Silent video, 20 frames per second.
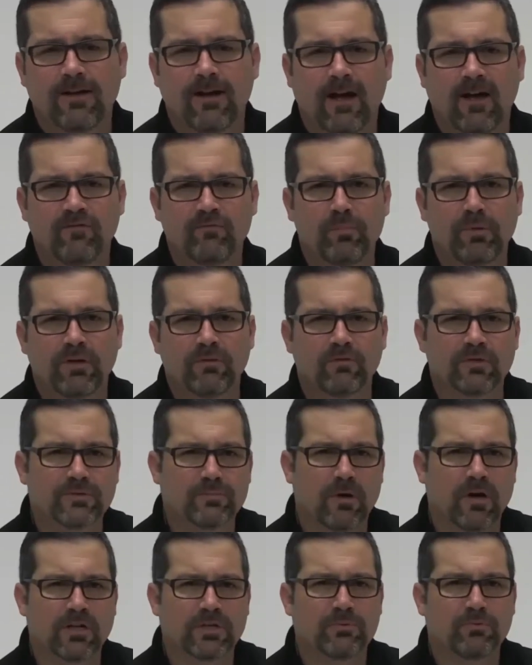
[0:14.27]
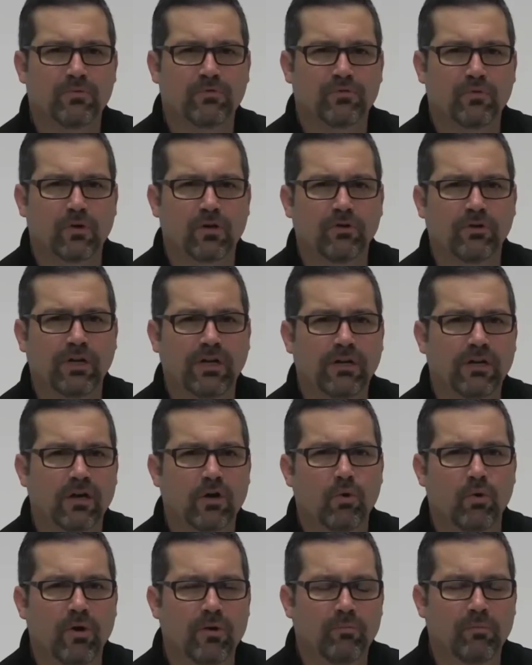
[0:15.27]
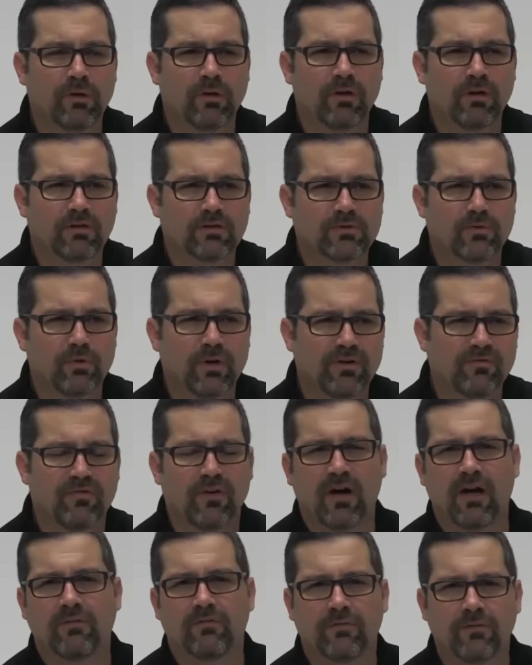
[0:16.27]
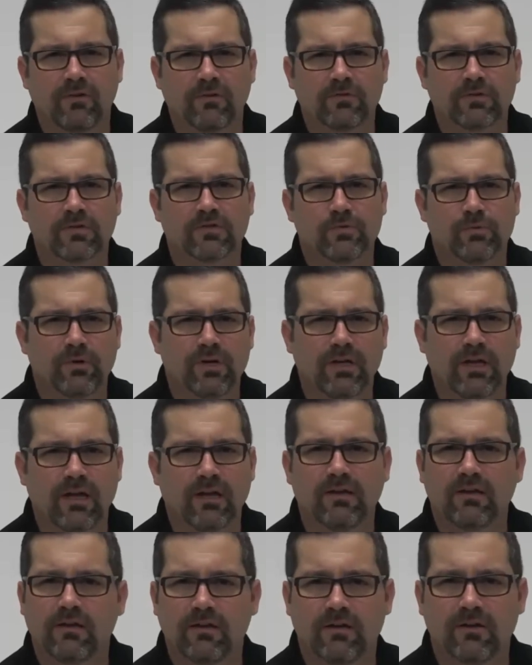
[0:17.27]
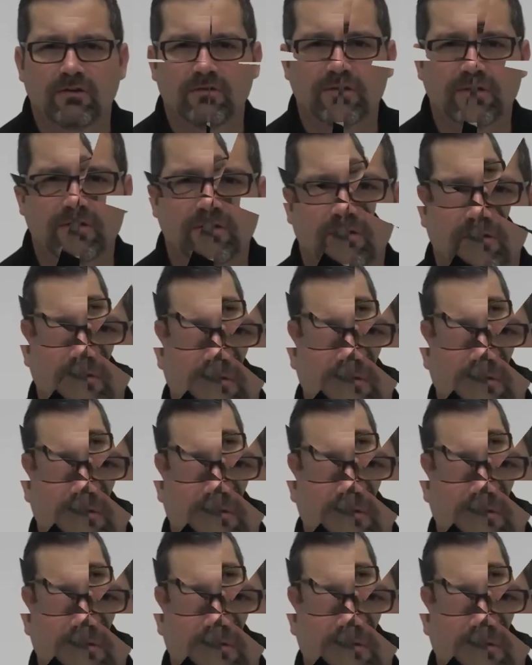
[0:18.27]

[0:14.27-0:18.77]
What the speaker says: I've been responsible for cleaning equipment 25 of those 28 years.